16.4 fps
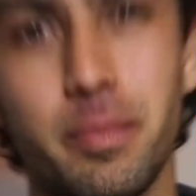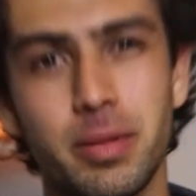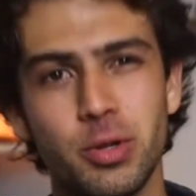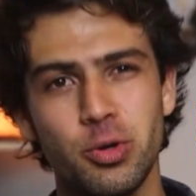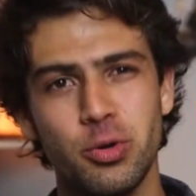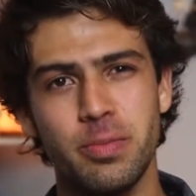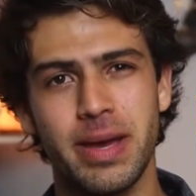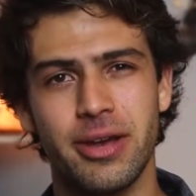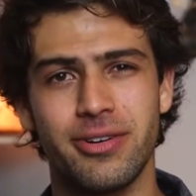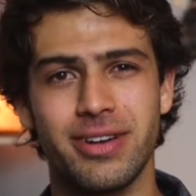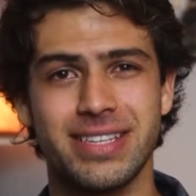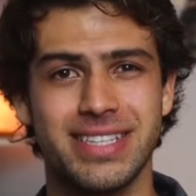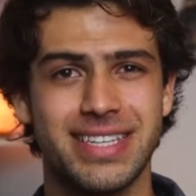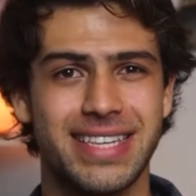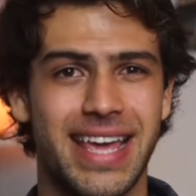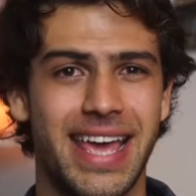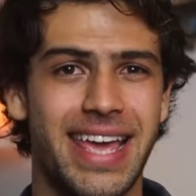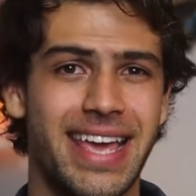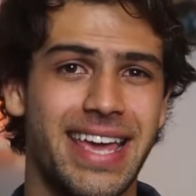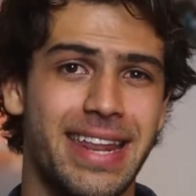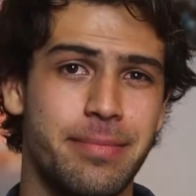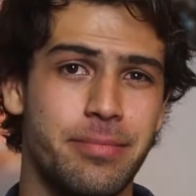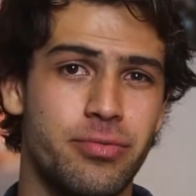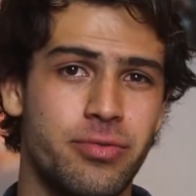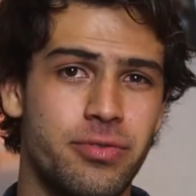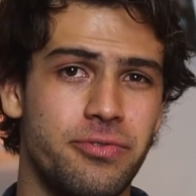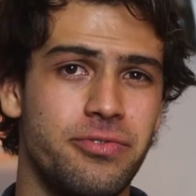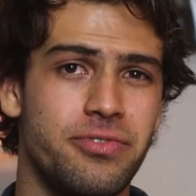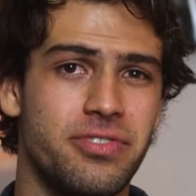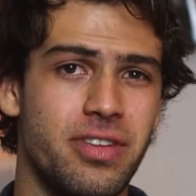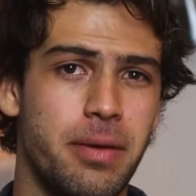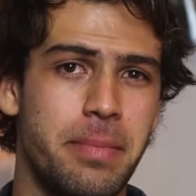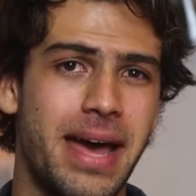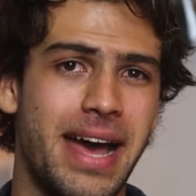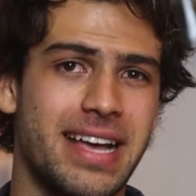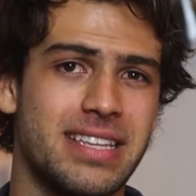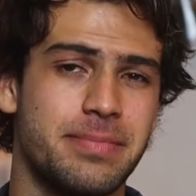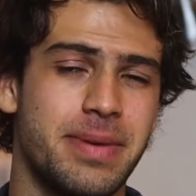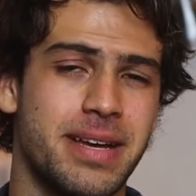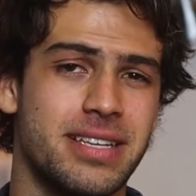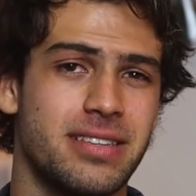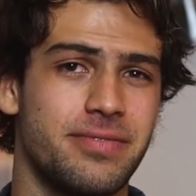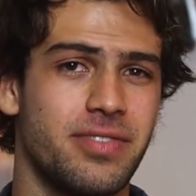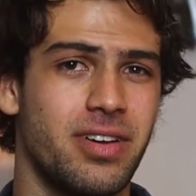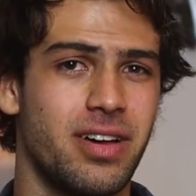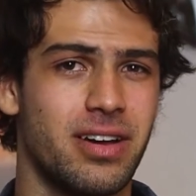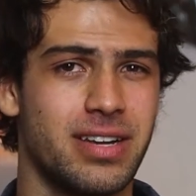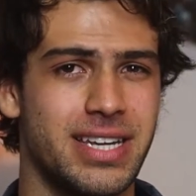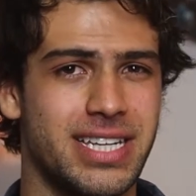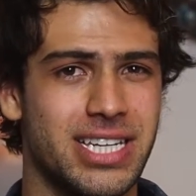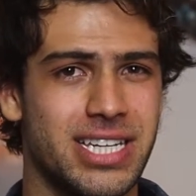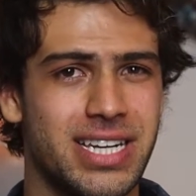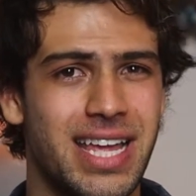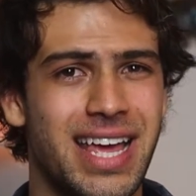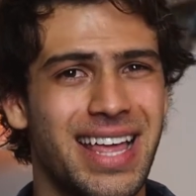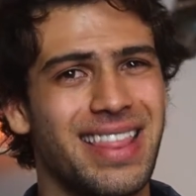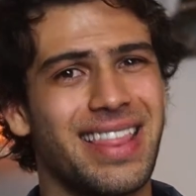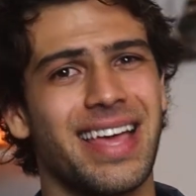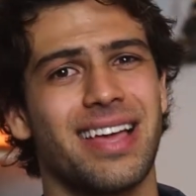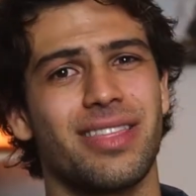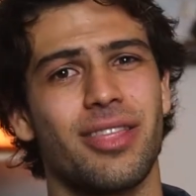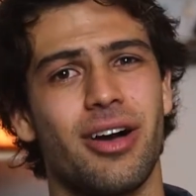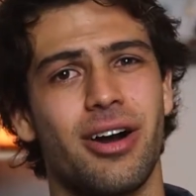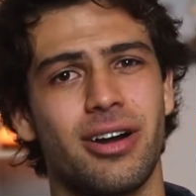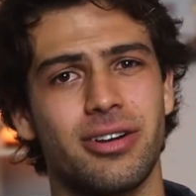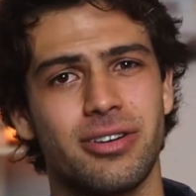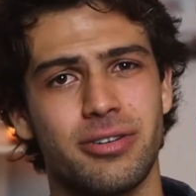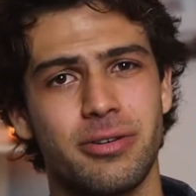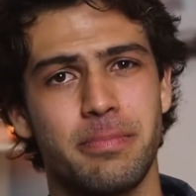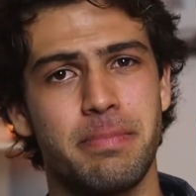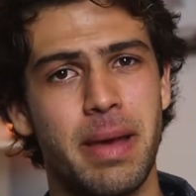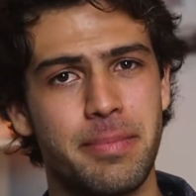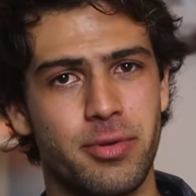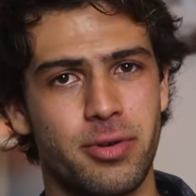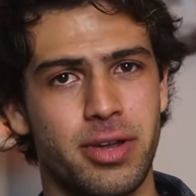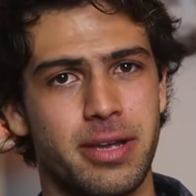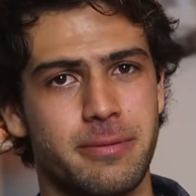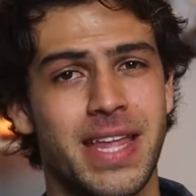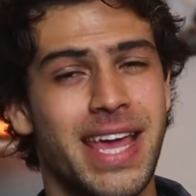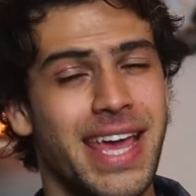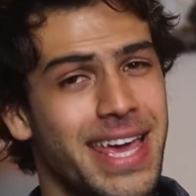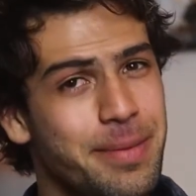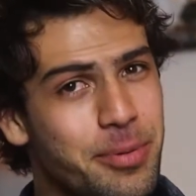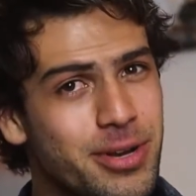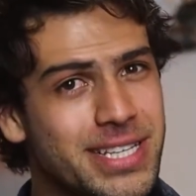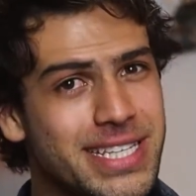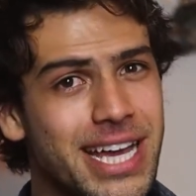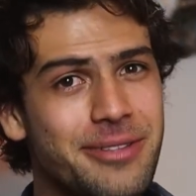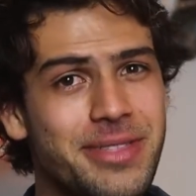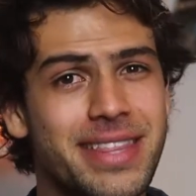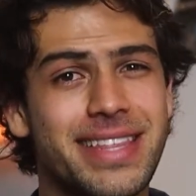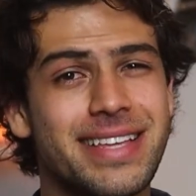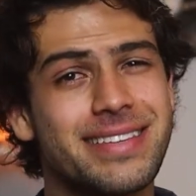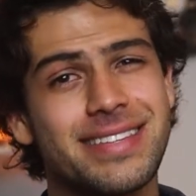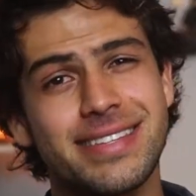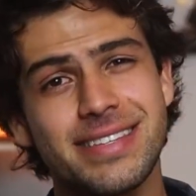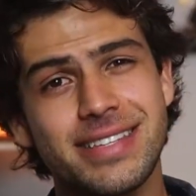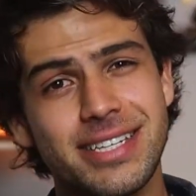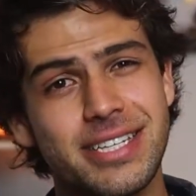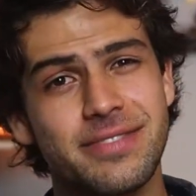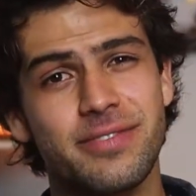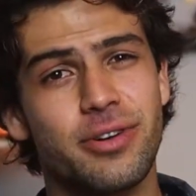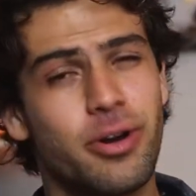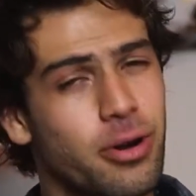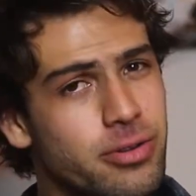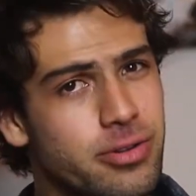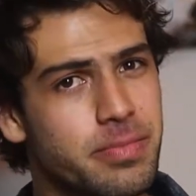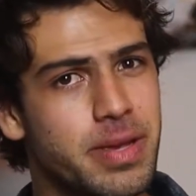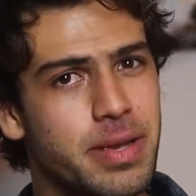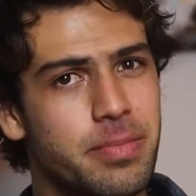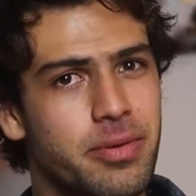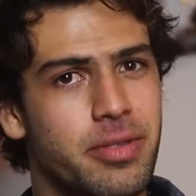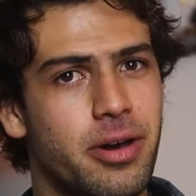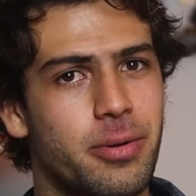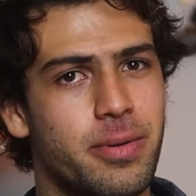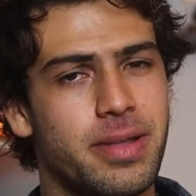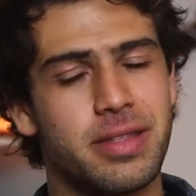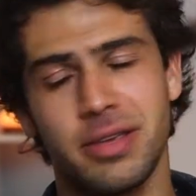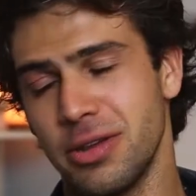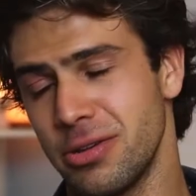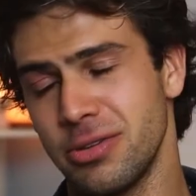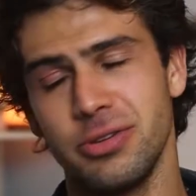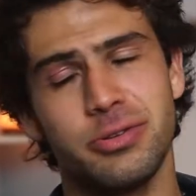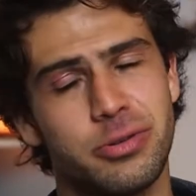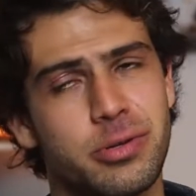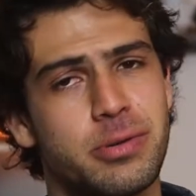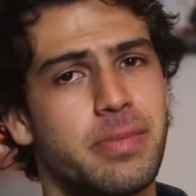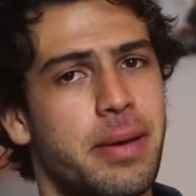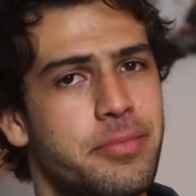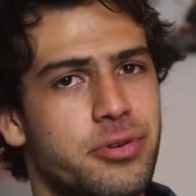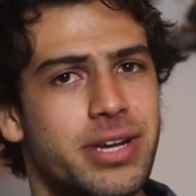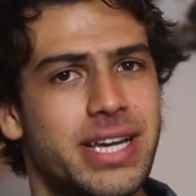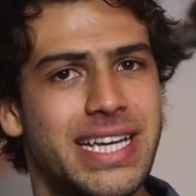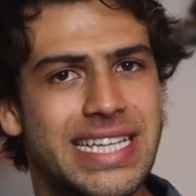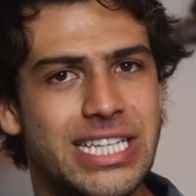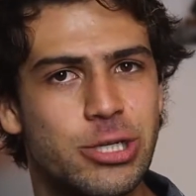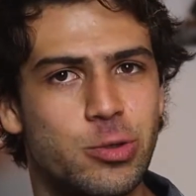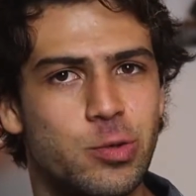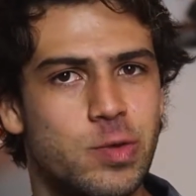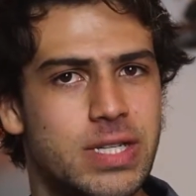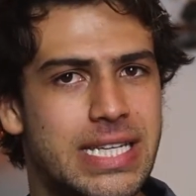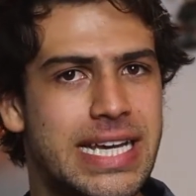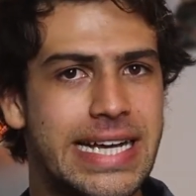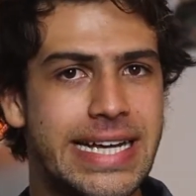blueberries a day can improve some aspects of cognition, like long-term memory. He points out that this isn't just for older people though with, usual memory issues.